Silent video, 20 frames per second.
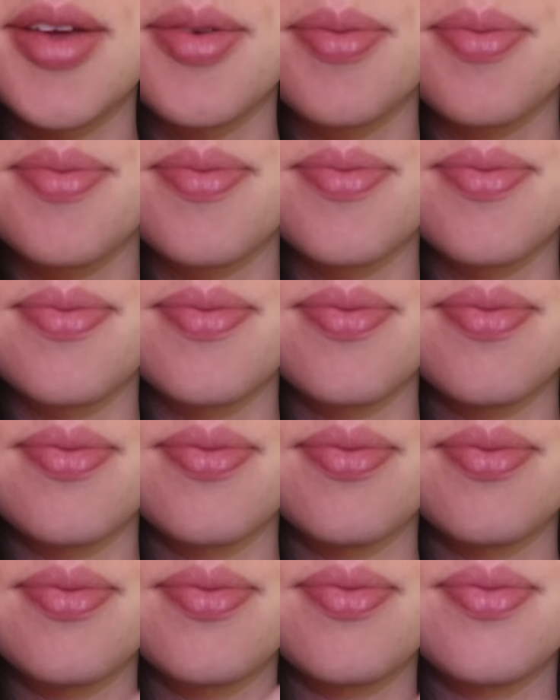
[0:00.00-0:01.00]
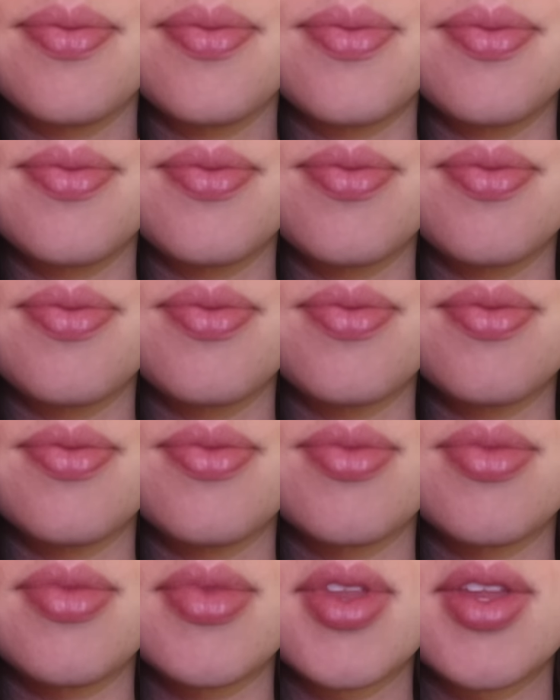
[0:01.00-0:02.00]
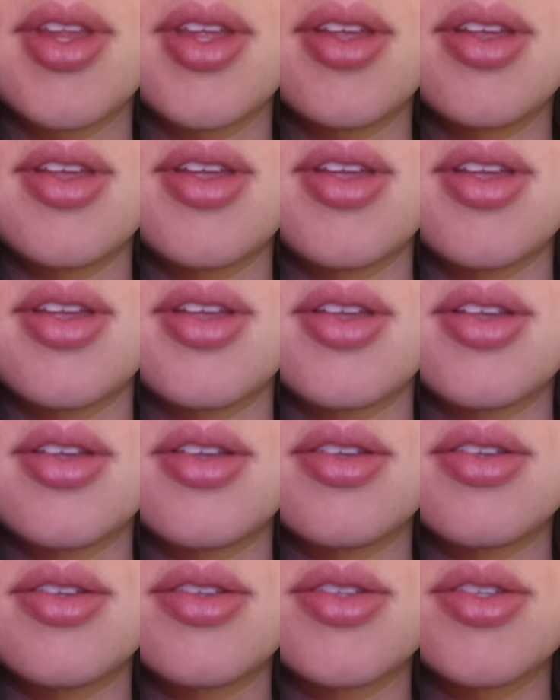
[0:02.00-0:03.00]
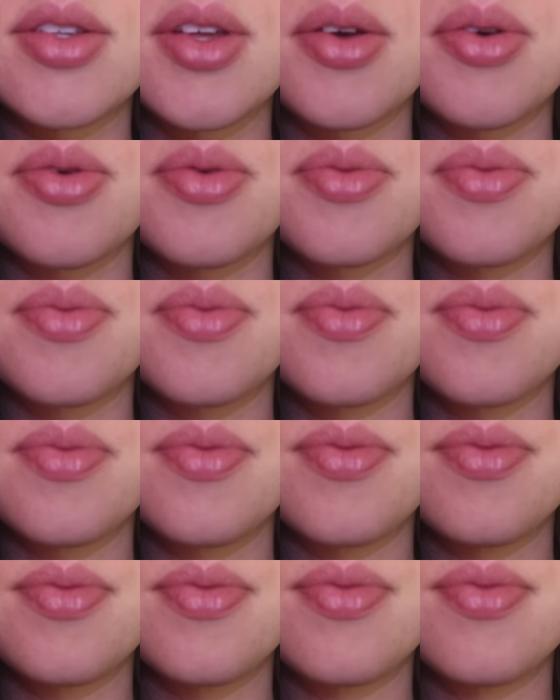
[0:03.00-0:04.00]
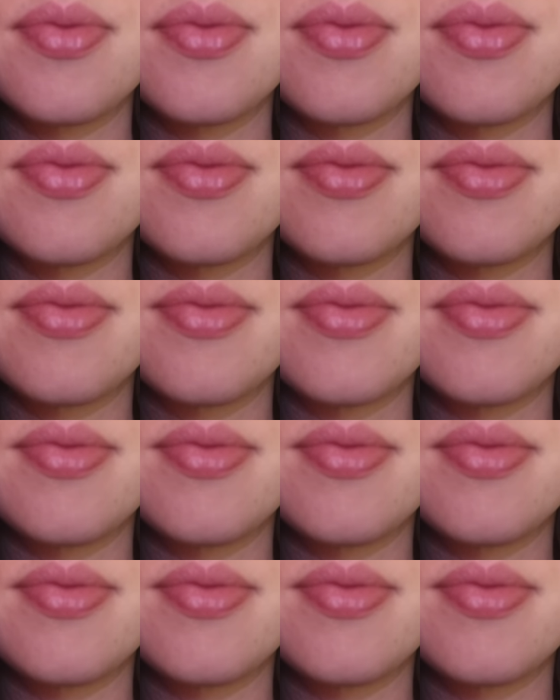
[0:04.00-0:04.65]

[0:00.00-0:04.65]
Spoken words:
Nobody speaks.